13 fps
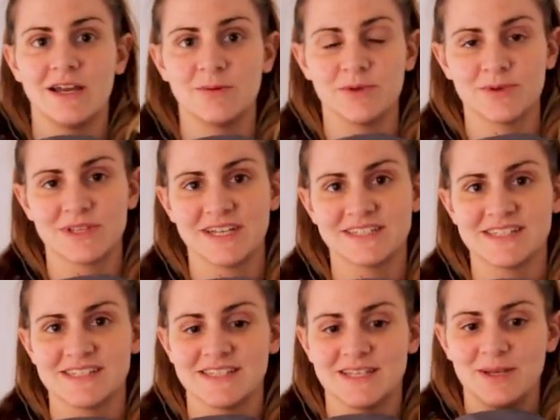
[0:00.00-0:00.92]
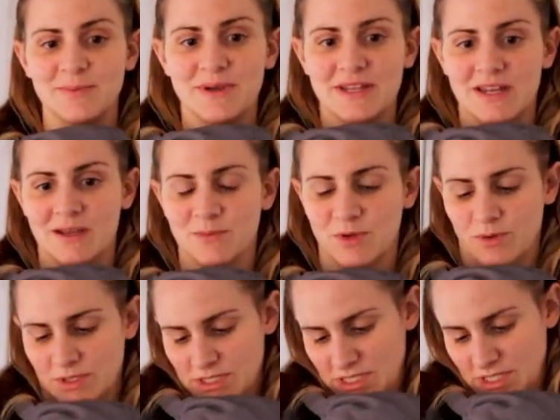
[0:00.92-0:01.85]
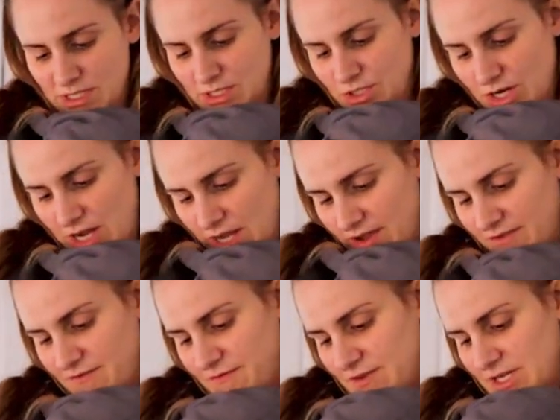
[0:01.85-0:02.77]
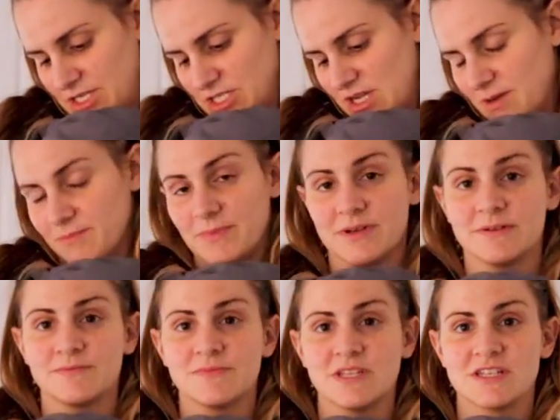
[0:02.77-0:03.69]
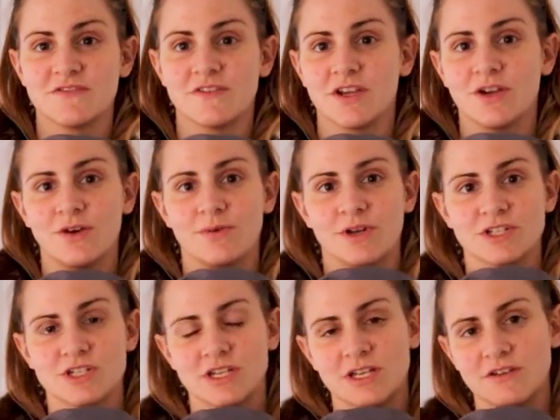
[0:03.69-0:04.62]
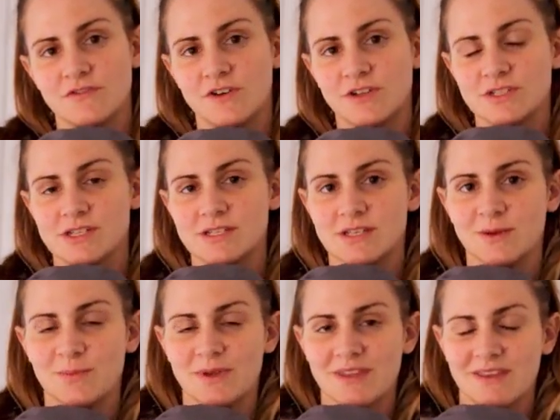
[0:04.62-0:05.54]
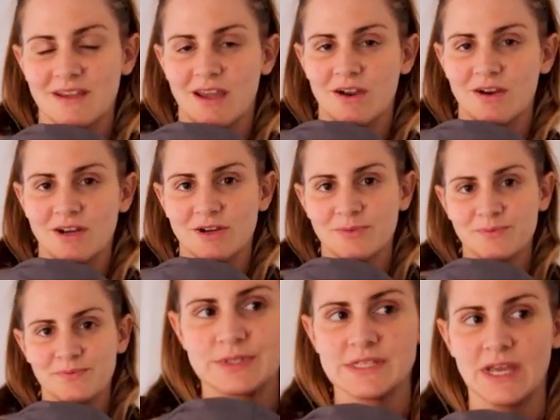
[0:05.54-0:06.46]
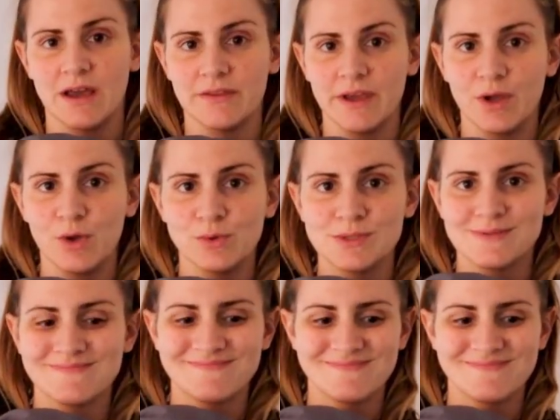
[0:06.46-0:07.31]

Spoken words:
Elba would like to sleep and I'm going to try finish up this video while she falls asleep in the carrier. We'll see how that goes.